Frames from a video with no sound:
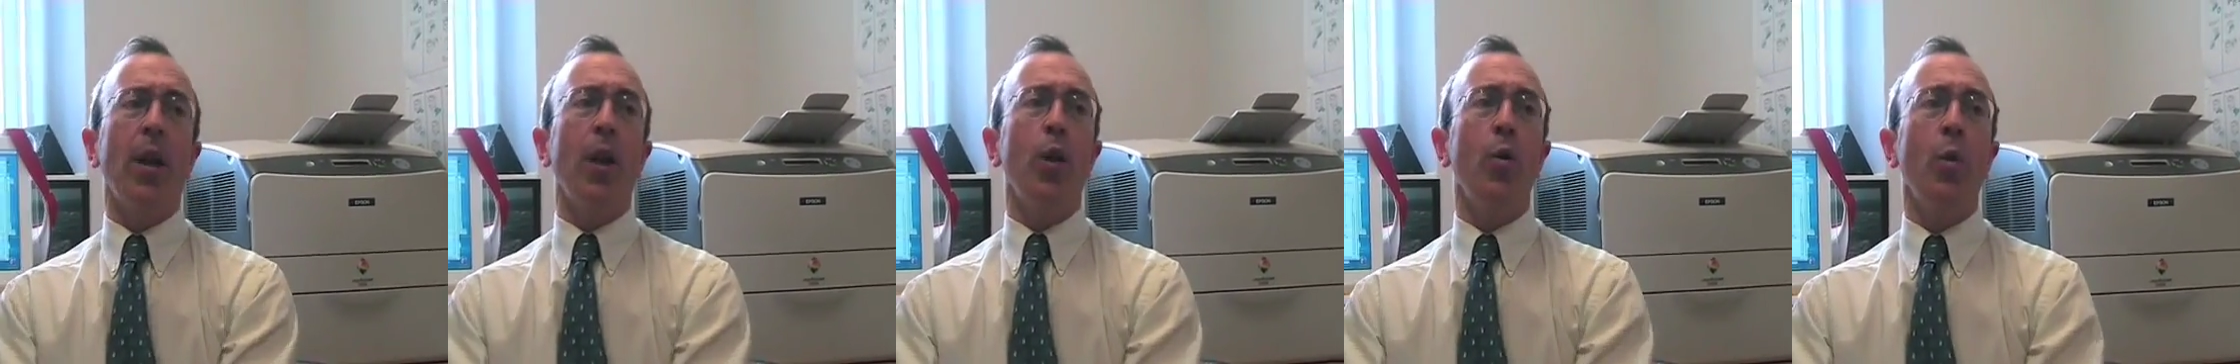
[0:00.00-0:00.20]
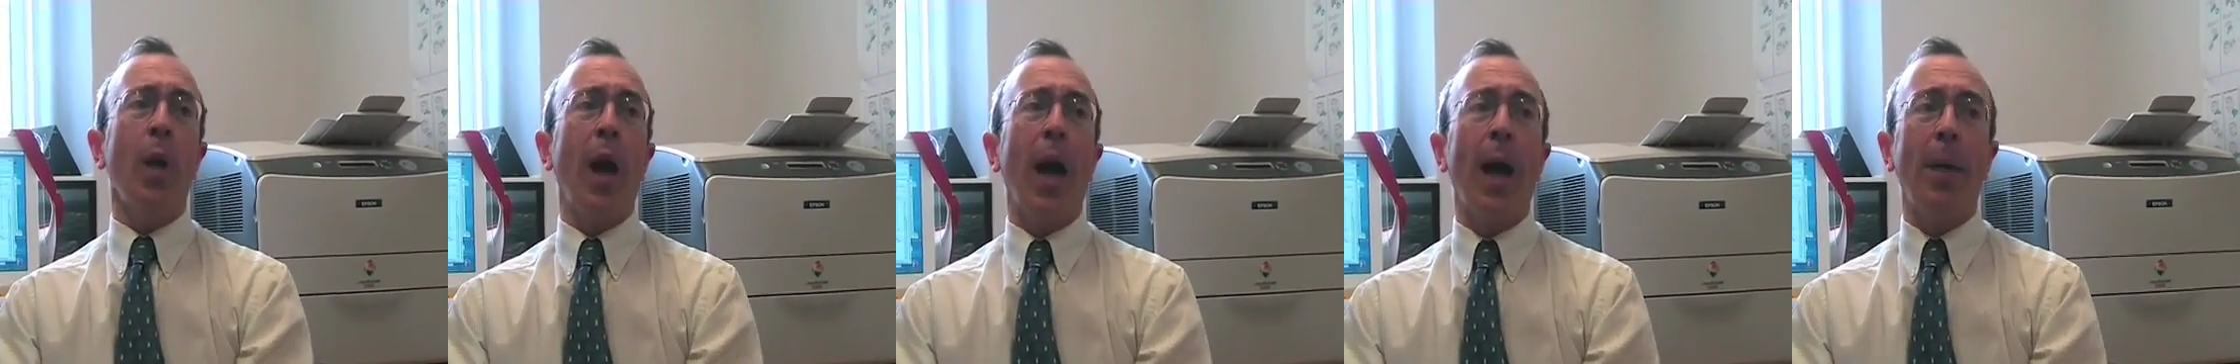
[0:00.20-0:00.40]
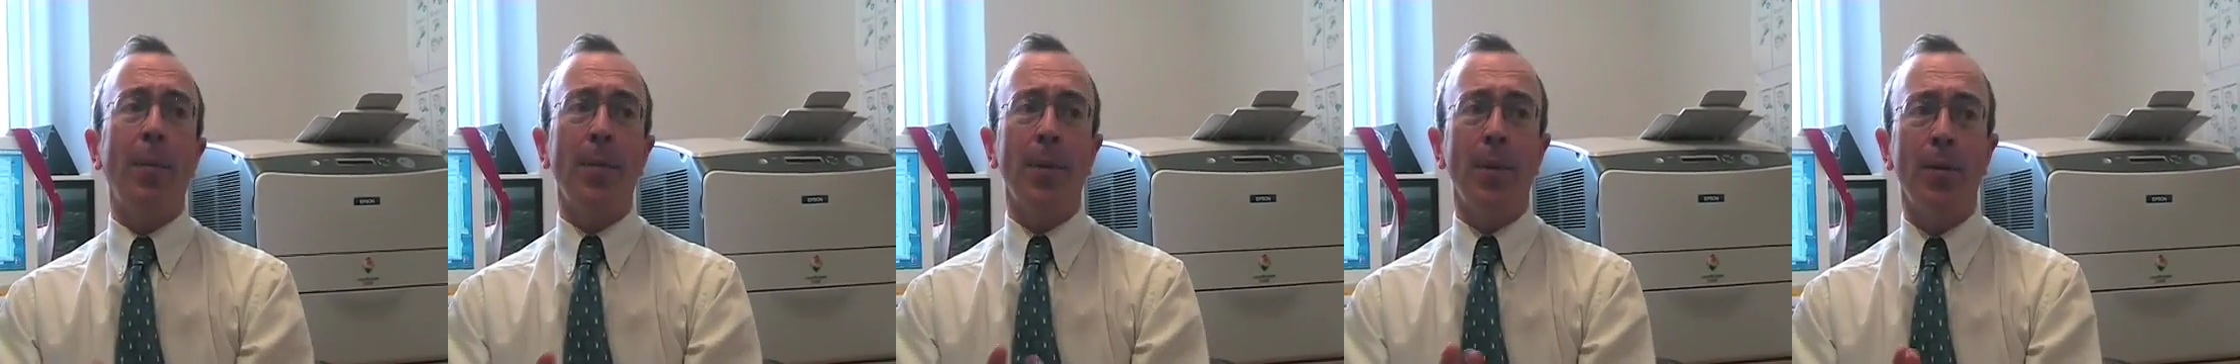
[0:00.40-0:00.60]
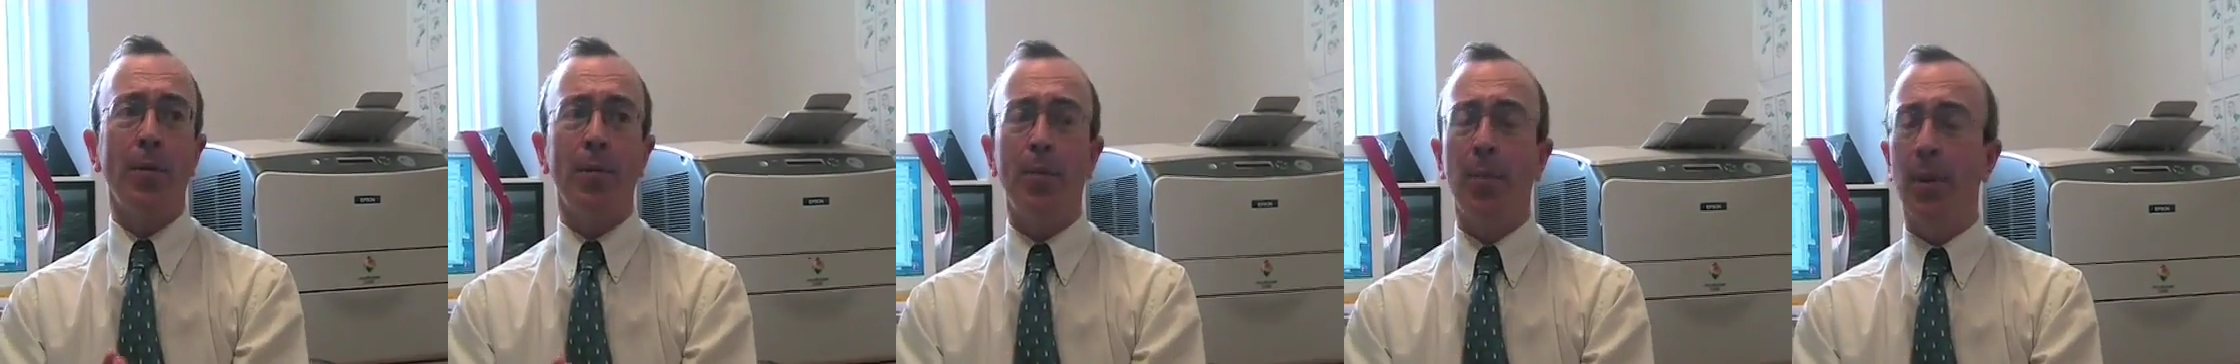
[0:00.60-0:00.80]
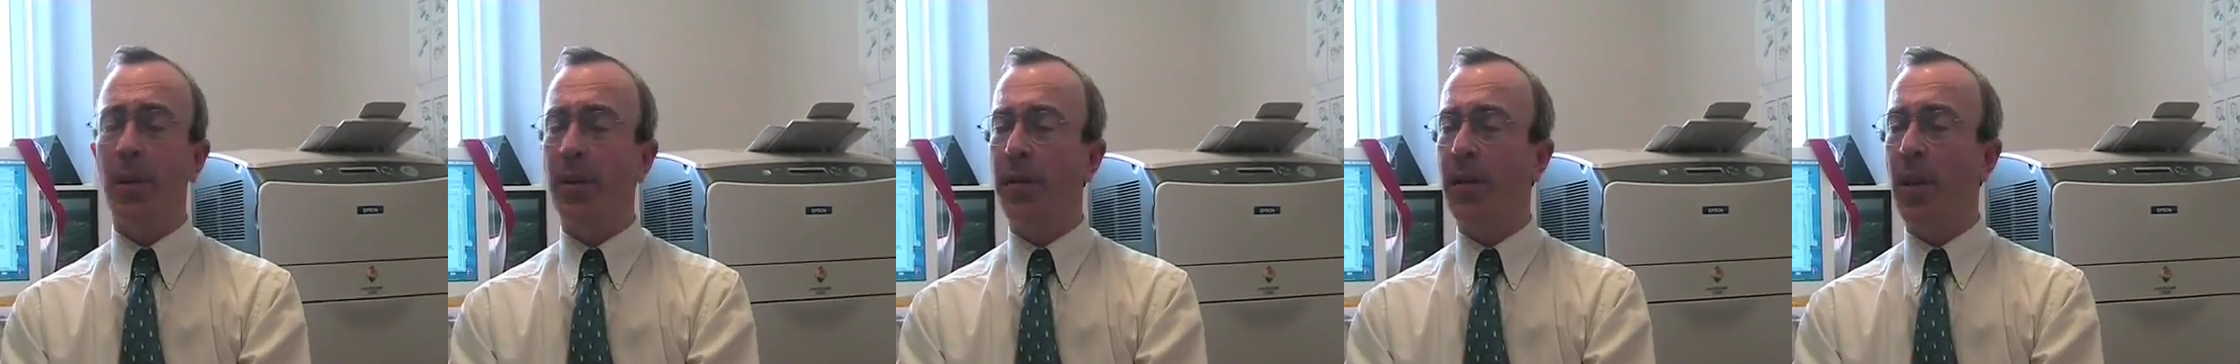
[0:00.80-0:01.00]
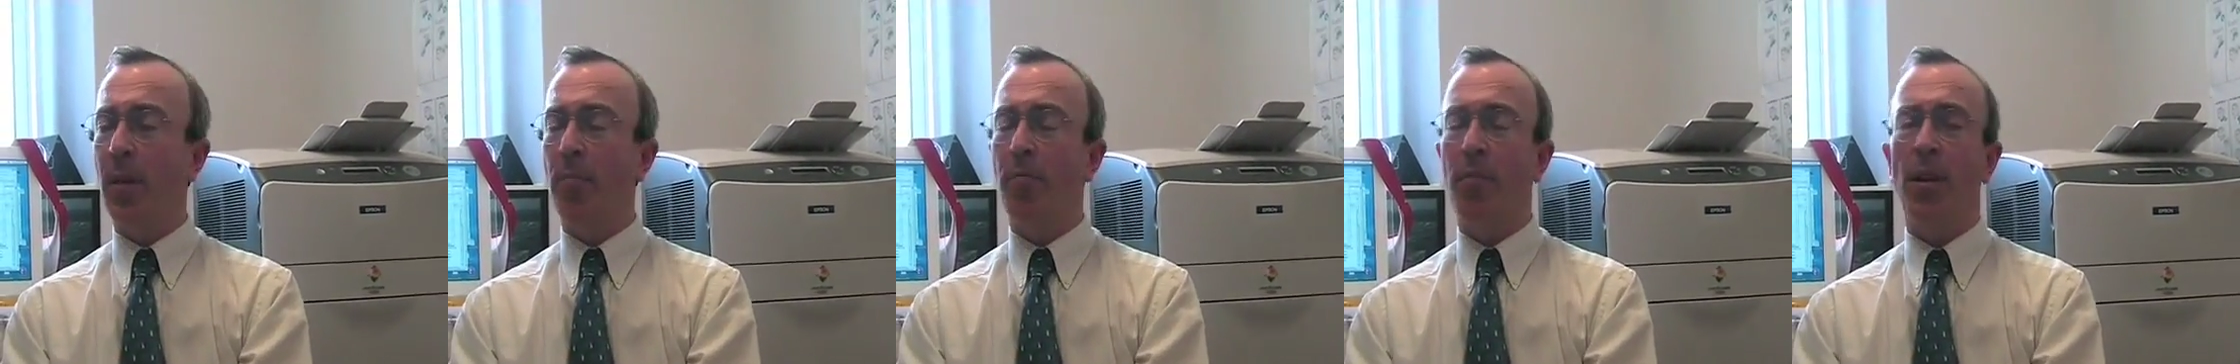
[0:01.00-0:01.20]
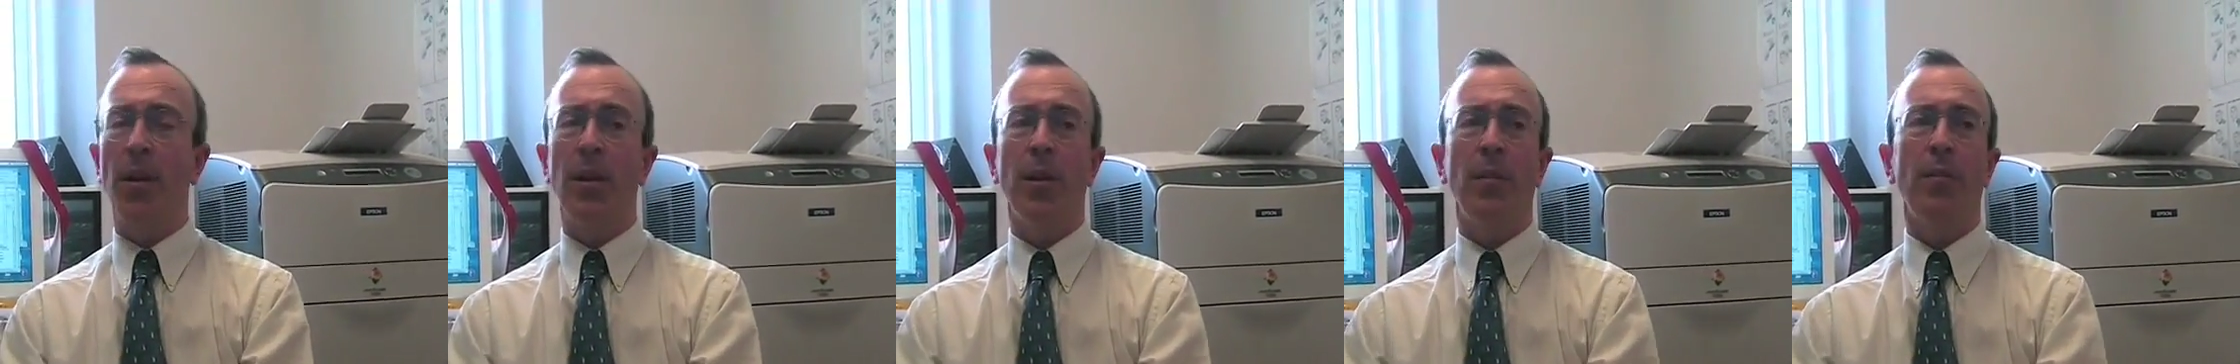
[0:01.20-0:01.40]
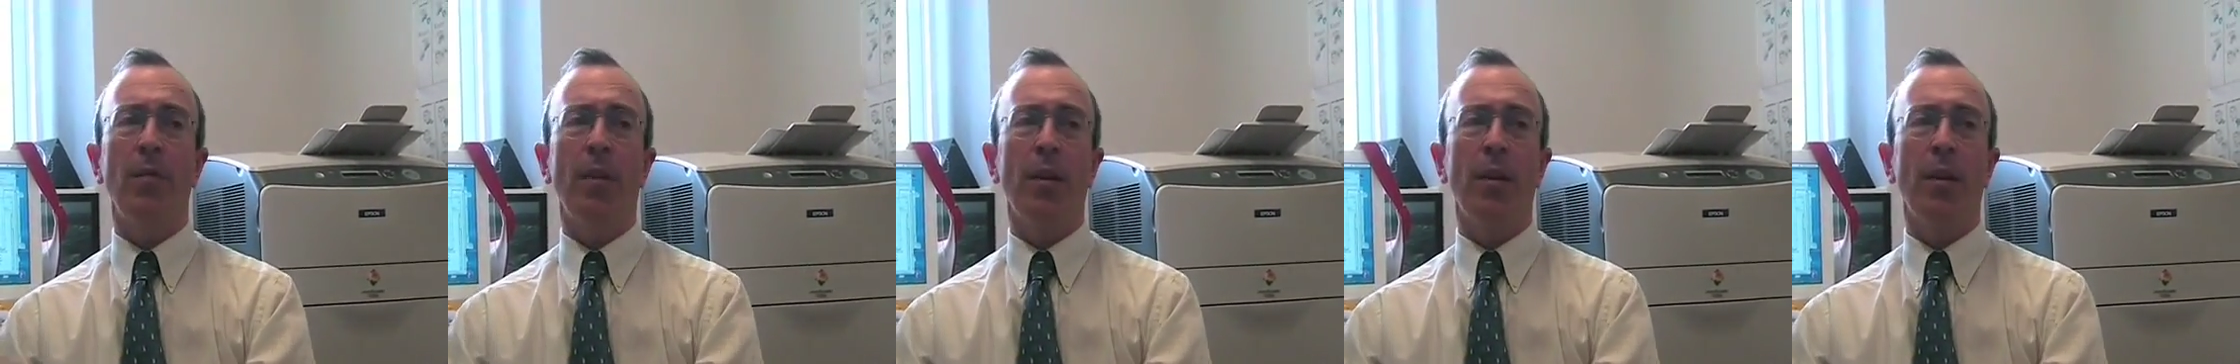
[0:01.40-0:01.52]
who happen to have been separated